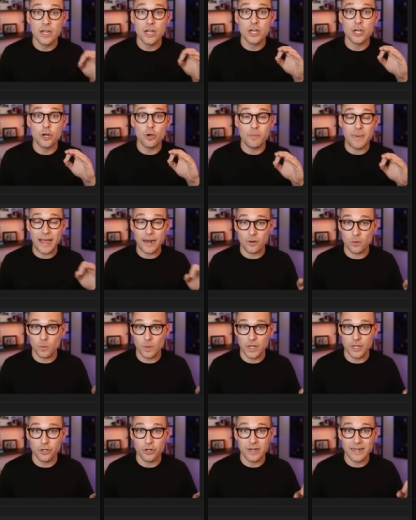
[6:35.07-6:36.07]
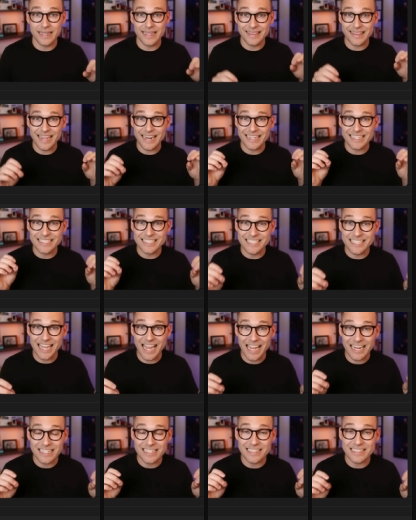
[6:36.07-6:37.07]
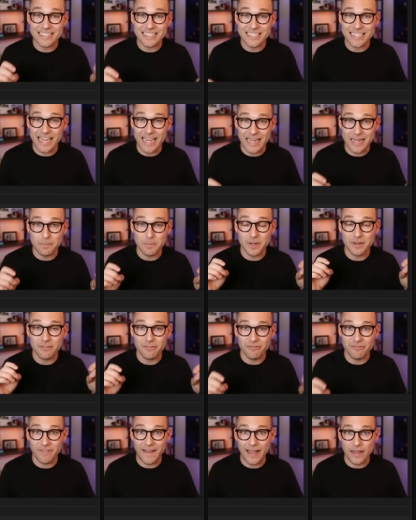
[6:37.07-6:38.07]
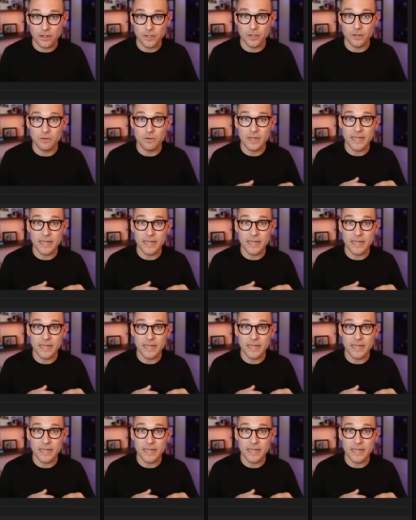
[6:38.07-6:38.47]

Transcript: no matter what. You're going to get that exact same value.